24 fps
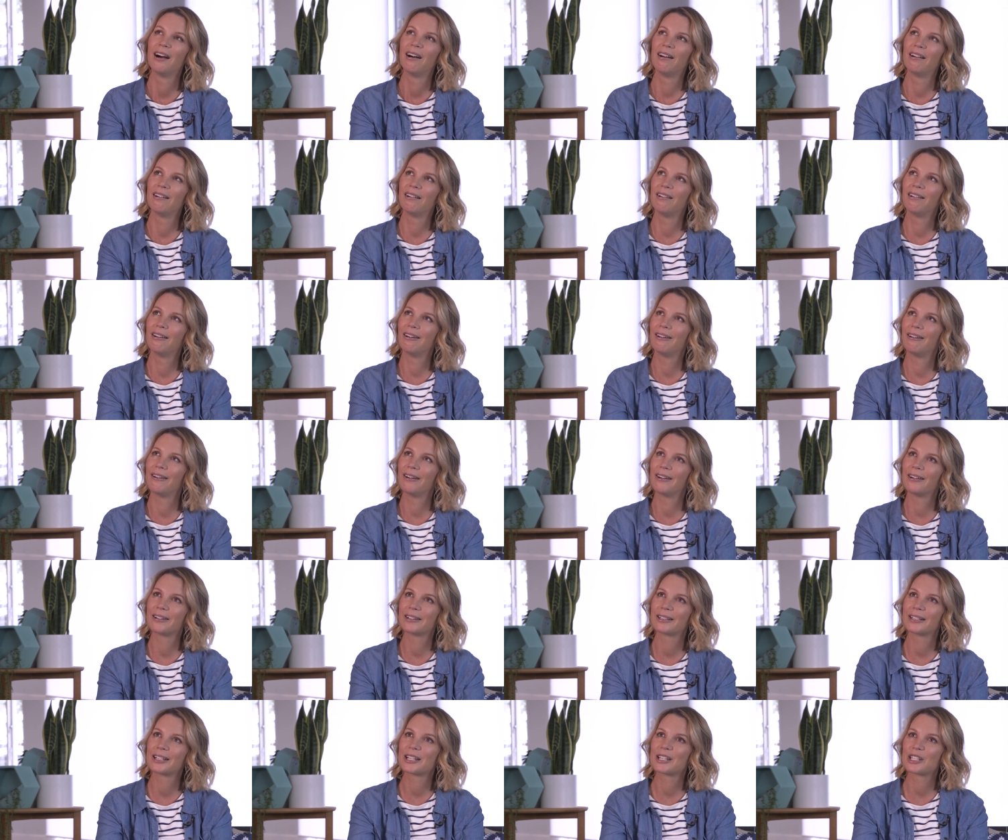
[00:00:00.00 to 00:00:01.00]
Oh,
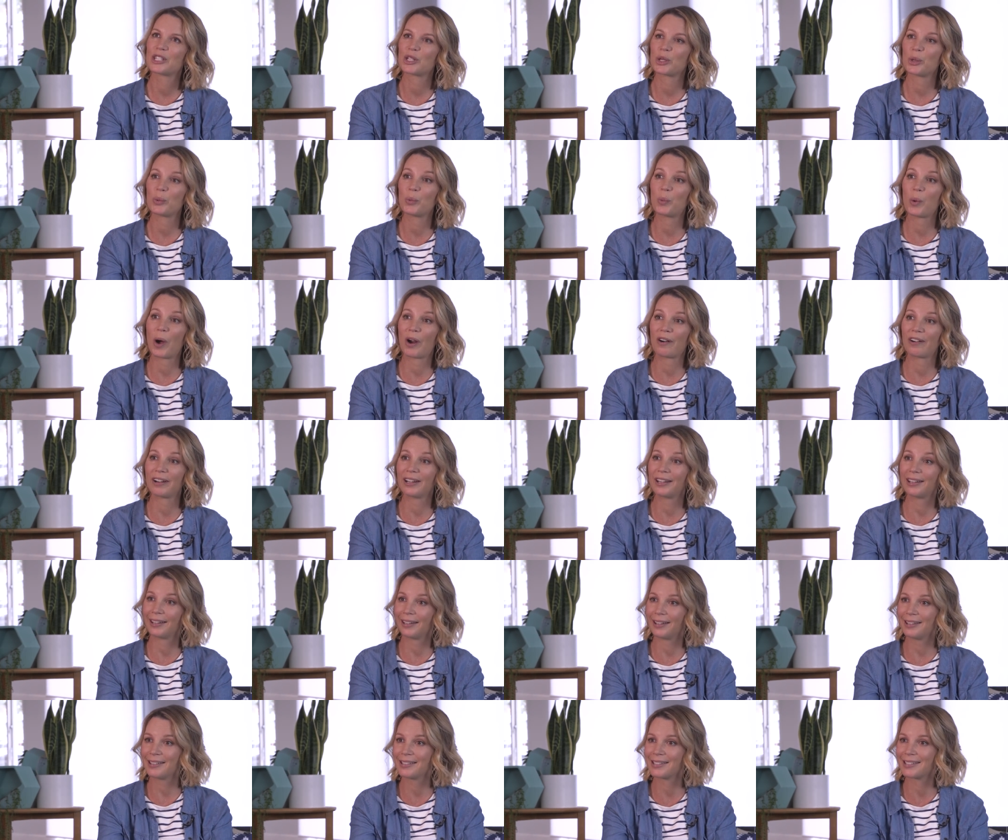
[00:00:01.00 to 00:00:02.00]
to worry
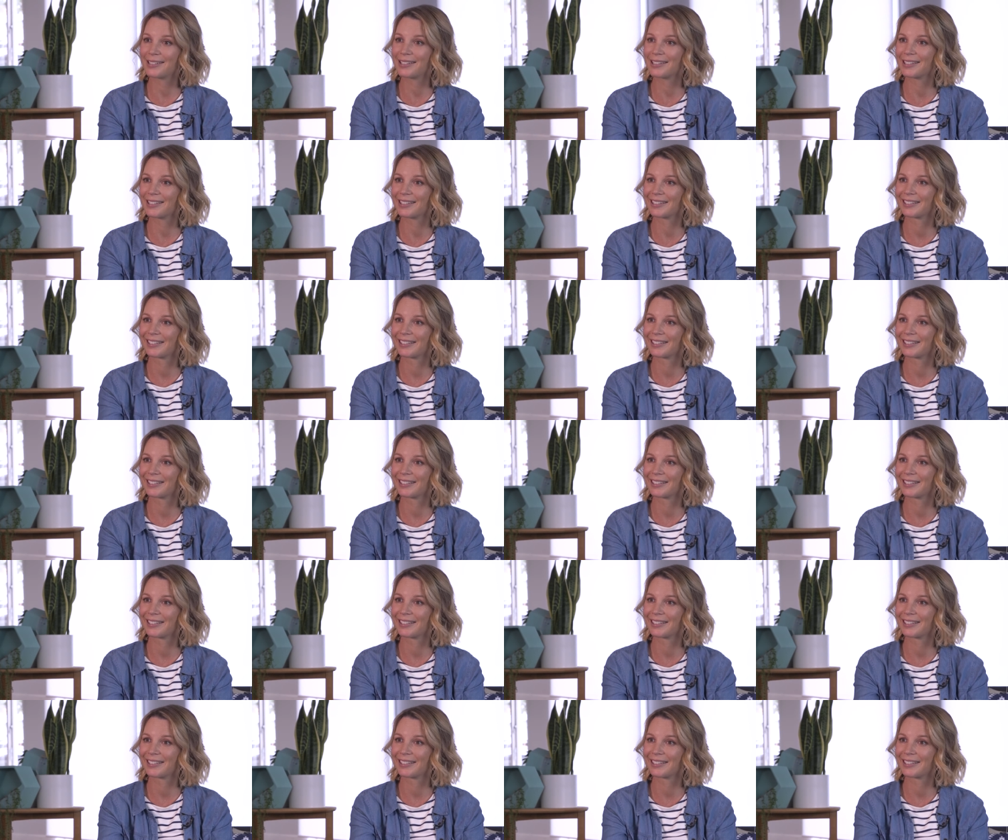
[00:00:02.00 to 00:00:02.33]
less.